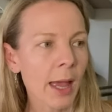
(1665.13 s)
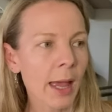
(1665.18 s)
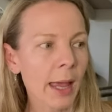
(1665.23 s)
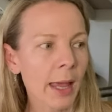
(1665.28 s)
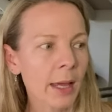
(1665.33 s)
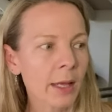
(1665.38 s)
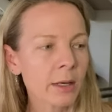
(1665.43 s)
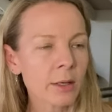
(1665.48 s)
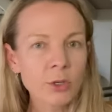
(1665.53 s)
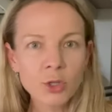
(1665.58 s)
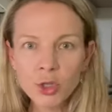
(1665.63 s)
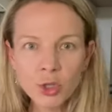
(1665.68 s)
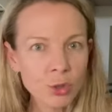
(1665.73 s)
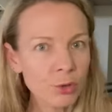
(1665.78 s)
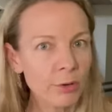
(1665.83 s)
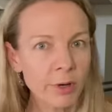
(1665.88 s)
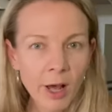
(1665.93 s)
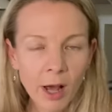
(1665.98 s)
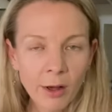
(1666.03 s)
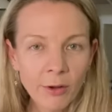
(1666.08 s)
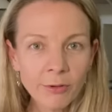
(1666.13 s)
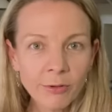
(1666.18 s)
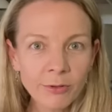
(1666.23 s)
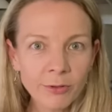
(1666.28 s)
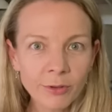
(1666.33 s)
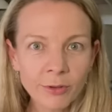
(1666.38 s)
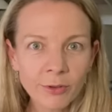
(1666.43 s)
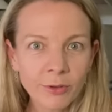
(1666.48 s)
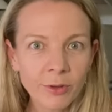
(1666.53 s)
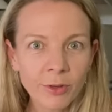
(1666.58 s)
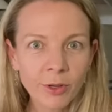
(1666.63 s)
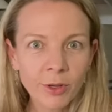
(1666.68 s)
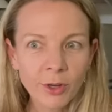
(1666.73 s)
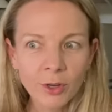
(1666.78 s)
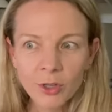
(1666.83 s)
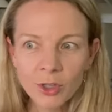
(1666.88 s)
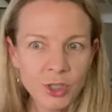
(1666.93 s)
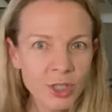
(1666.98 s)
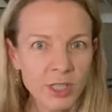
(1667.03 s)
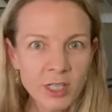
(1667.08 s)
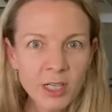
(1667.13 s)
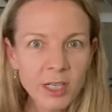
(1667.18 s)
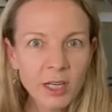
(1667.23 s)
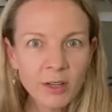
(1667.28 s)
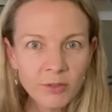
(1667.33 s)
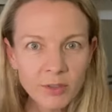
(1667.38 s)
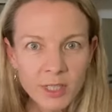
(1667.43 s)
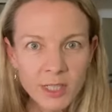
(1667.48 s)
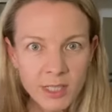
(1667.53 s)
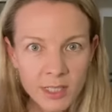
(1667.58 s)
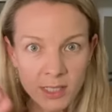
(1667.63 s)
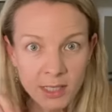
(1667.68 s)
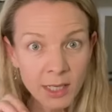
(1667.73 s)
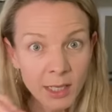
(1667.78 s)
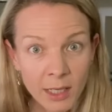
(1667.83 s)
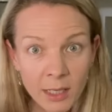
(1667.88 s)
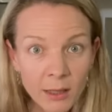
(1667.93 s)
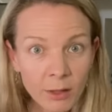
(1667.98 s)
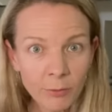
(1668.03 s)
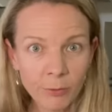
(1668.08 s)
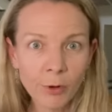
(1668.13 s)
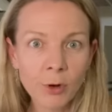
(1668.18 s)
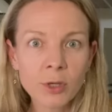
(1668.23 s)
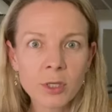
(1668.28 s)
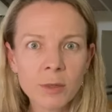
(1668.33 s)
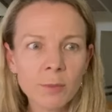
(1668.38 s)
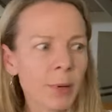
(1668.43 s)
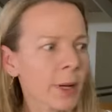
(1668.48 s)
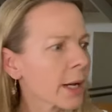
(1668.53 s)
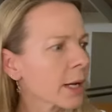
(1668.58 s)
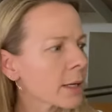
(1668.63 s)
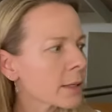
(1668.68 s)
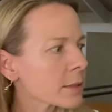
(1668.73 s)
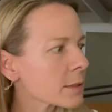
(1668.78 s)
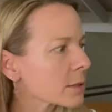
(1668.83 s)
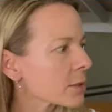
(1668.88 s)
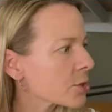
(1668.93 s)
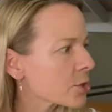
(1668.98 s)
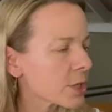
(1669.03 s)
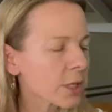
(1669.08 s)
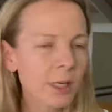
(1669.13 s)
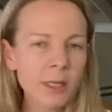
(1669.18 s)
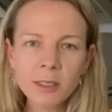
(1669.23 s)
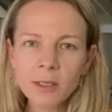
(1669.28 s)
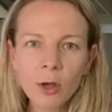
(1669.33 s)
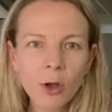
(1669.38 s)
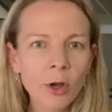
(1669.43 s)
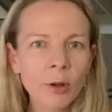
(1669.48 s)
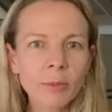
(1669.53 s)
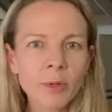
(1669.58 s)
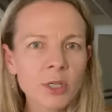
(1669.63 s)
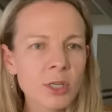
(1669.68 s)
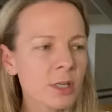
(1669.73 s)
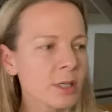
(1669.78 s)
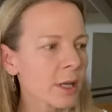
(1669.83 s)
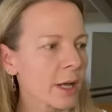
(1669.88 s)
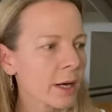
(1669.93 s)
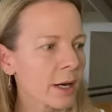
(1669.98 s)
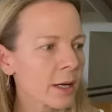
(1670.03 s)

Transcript: And sure enough, she didn't even see the frozen peas, because she gets home and she's